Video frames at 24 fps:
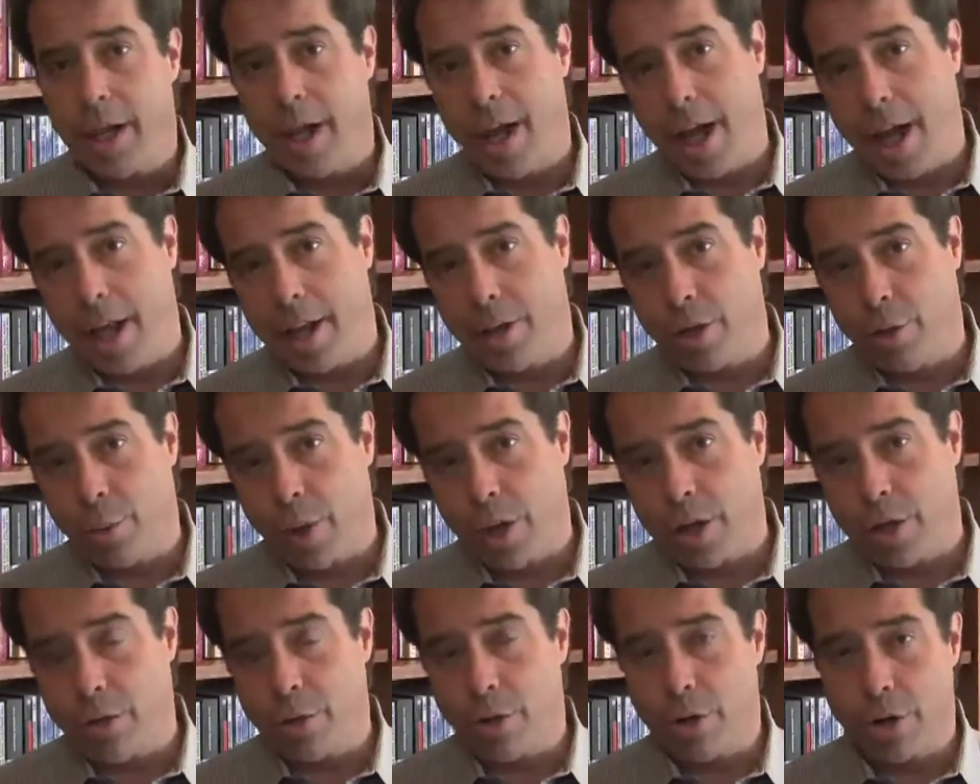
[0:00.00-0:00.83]
And the
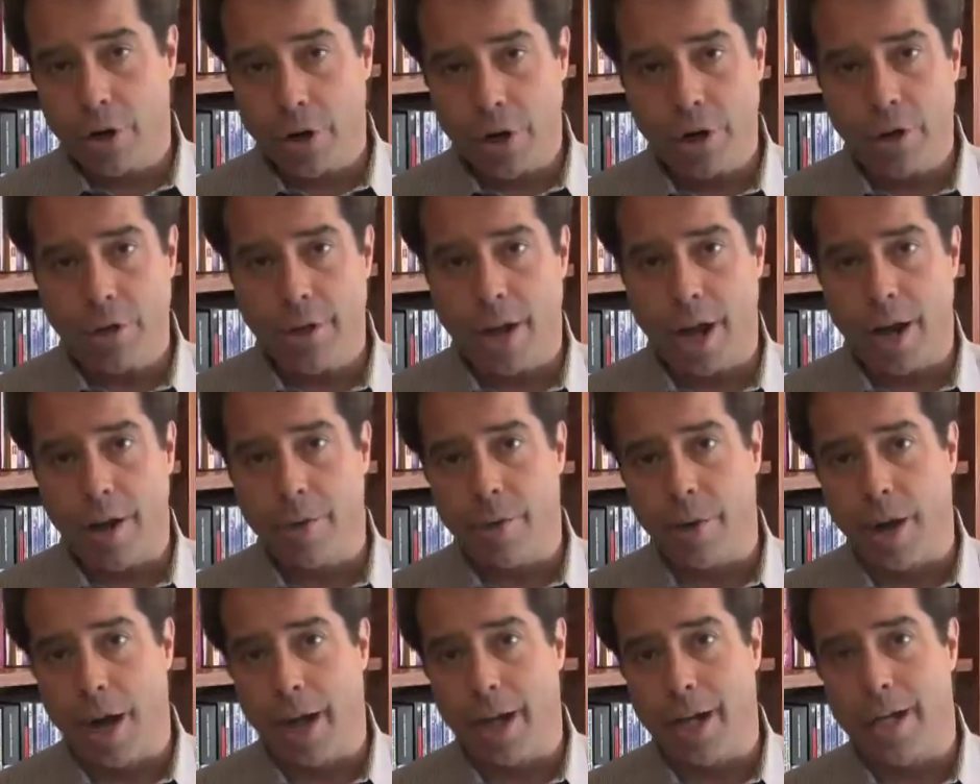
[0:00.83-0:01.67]
way you earn
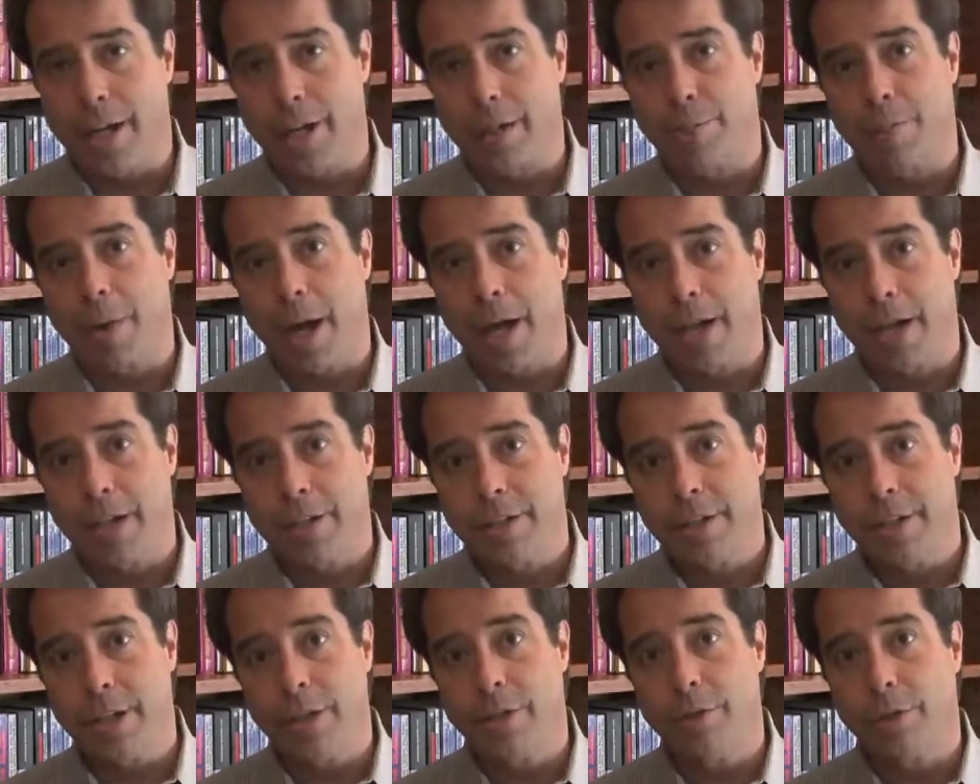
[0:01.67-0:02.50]
that right is by
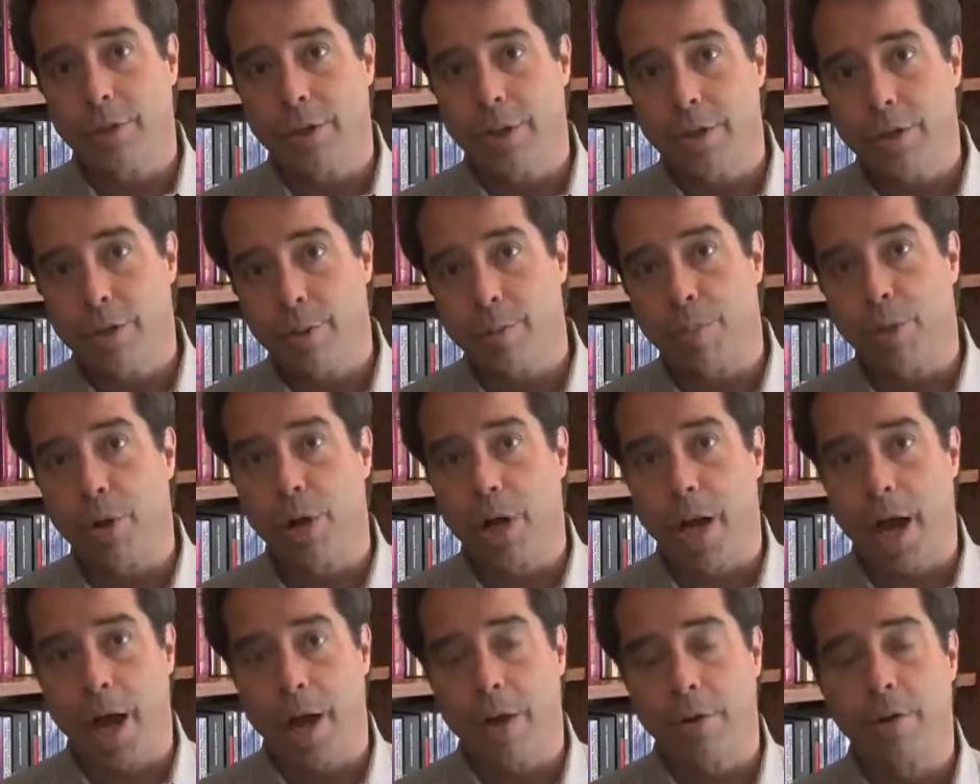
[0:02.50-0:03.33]
continuing to
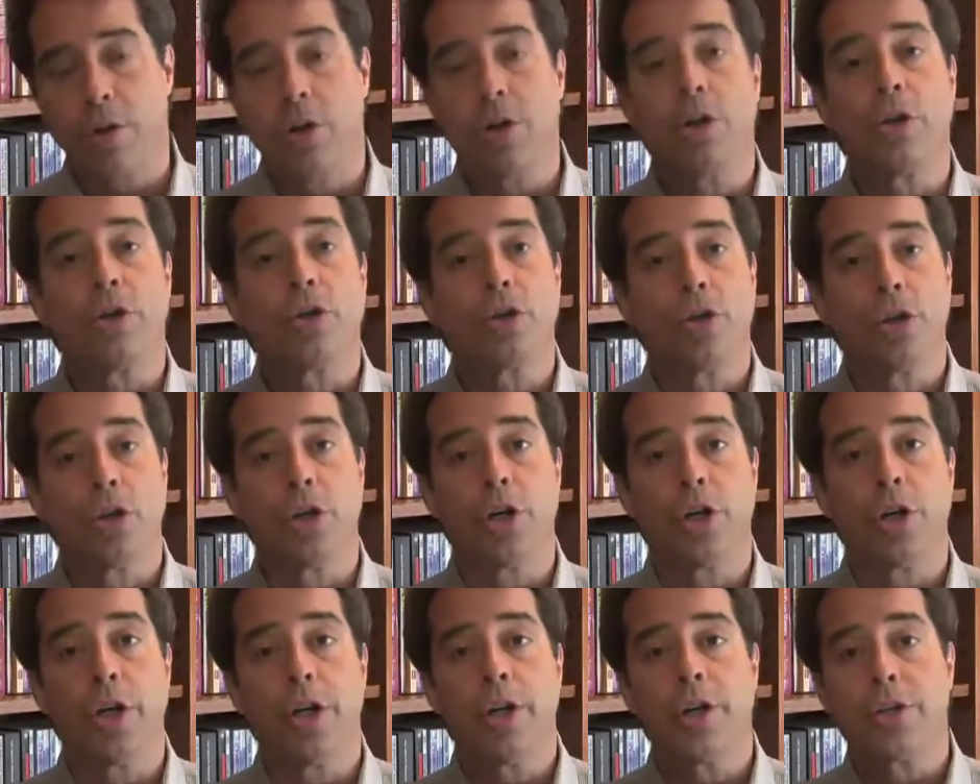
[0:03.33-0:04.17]
put out
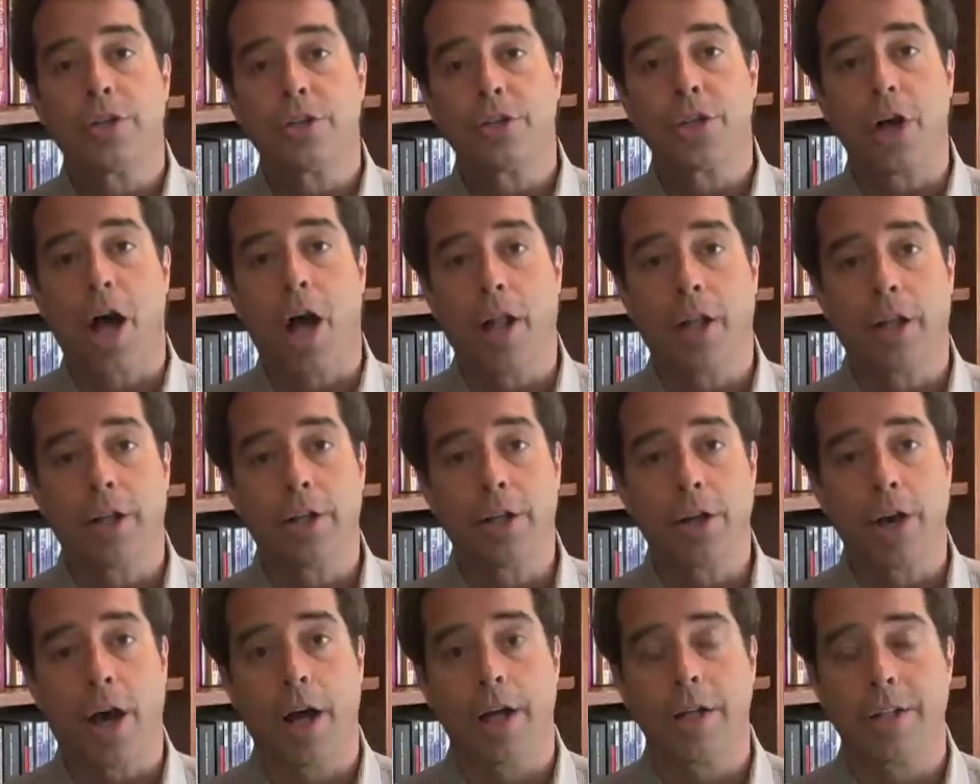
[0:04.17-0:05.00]
good,
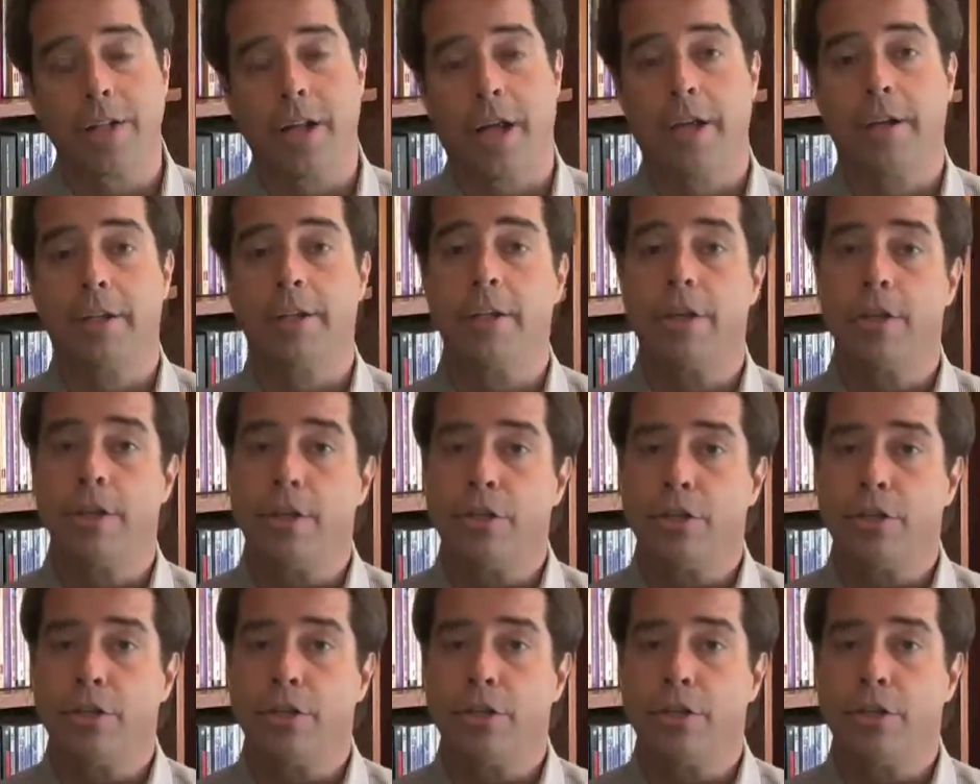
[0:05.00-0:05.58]
solid content.